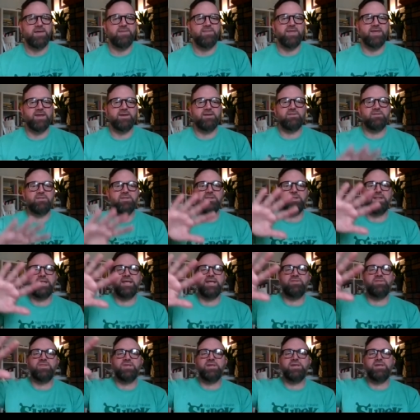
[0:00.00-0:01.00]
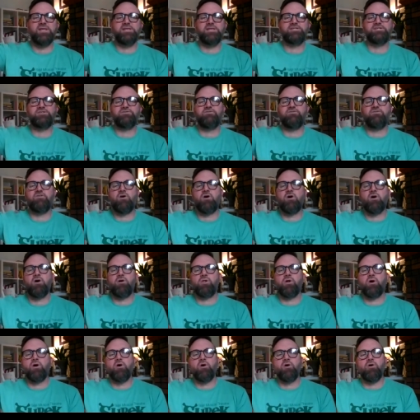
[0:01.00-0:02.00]
And then let the knees
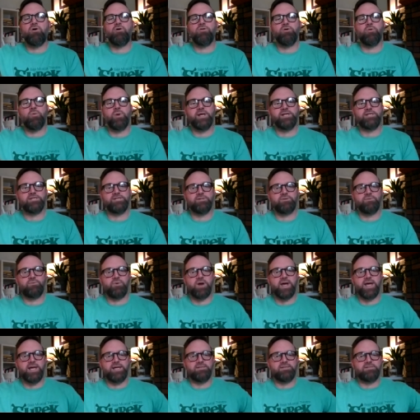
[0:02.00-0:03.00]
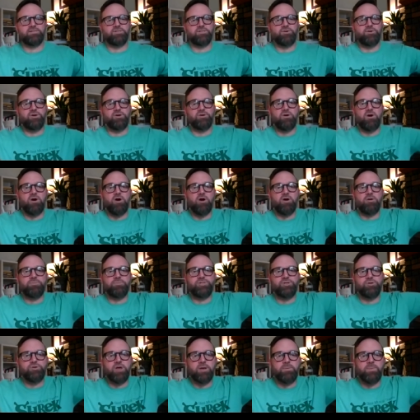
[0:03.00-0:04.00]
fall all the way to the right. So your
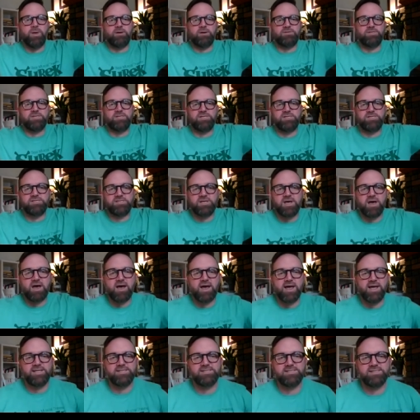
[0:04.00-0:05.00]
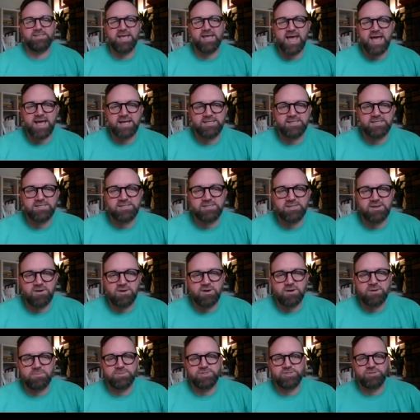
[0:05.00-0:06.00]
arms will come out to the sides, cactus
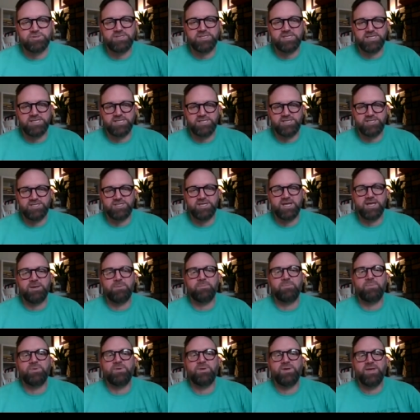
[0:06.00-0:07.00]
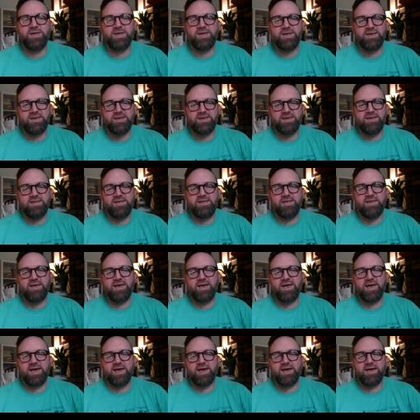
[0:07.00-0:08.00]
arms or T-shape.
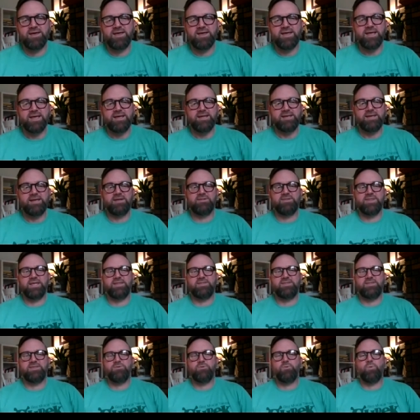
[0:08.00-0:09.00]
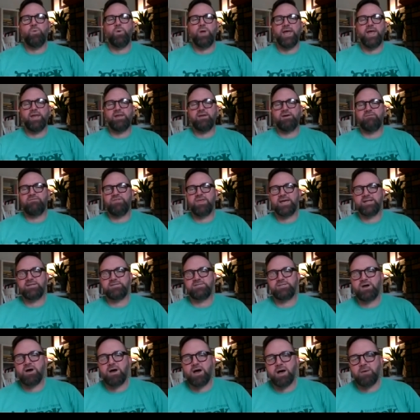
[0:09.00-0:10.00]
Yeah. Now let the weight of
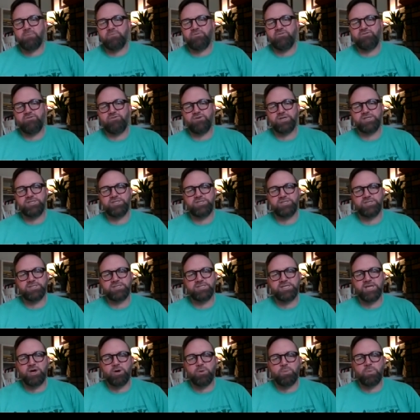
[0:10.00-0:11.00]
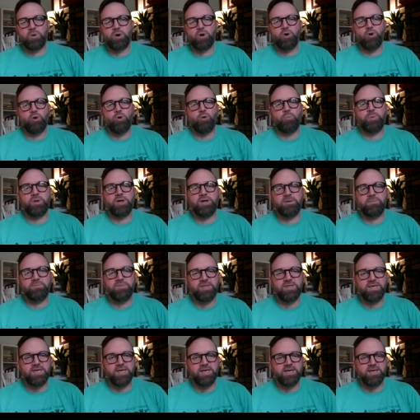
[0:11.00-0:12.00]
that top foot just help open up
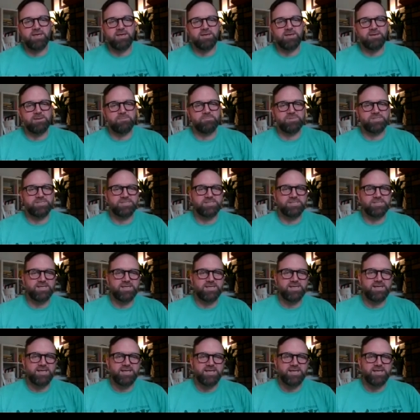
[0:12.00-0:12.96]
the hips,